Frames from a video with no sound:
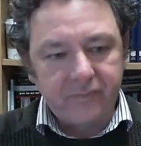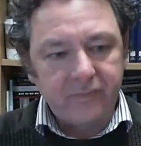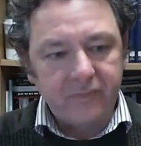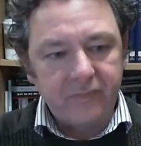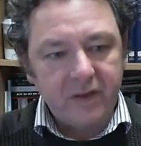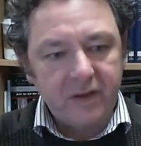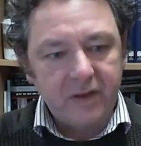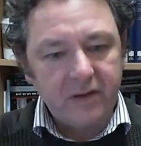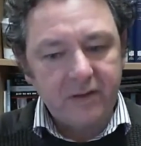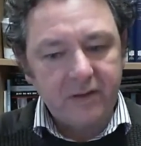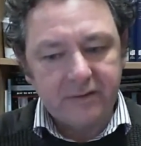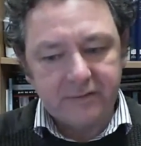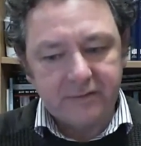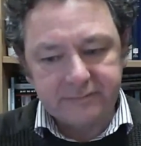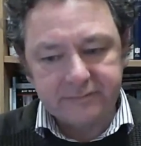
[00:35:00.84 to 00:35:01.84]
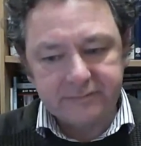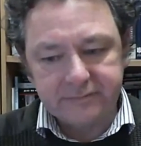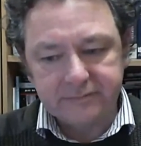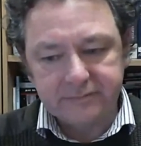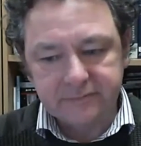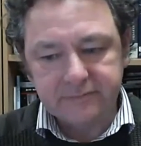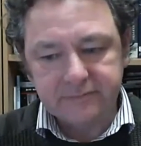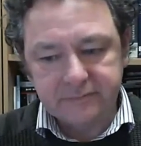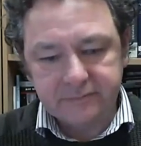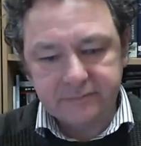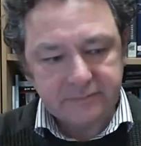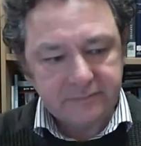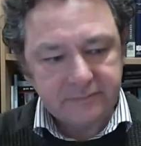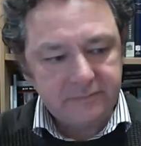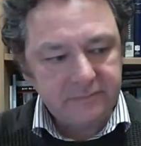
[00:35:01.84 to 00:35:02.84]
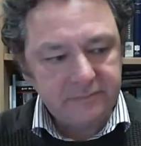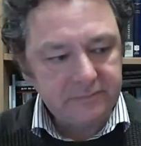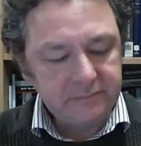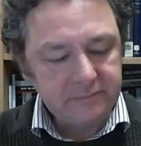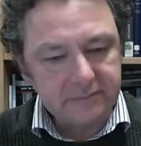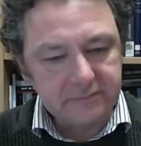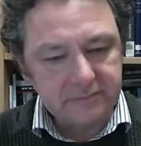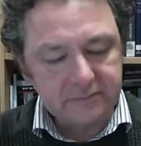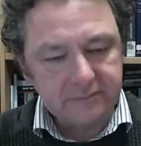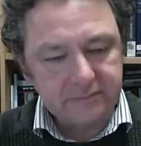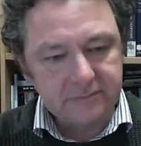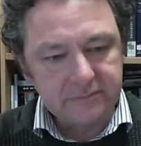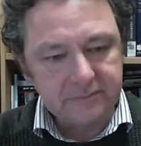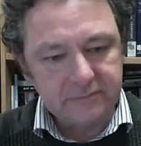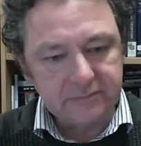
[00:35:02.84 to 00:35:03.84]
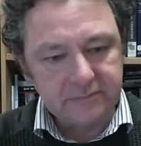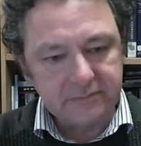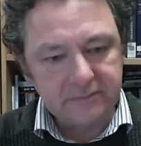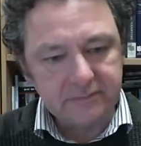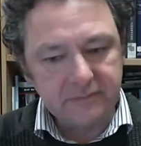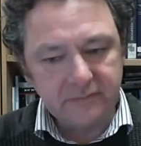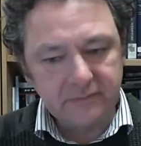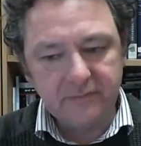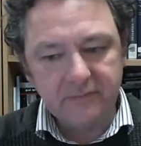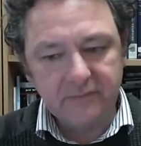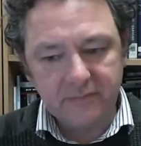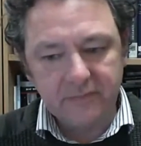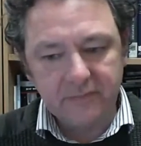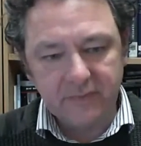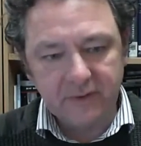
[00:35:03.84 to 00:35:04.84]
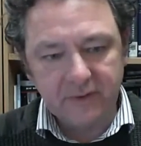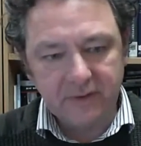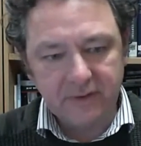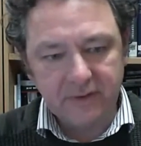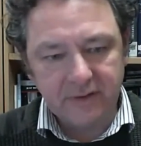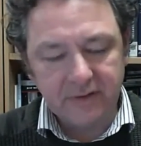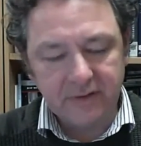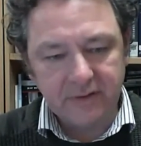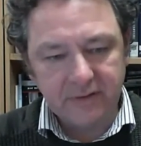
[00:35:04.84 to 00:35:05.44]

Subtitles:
[no speech]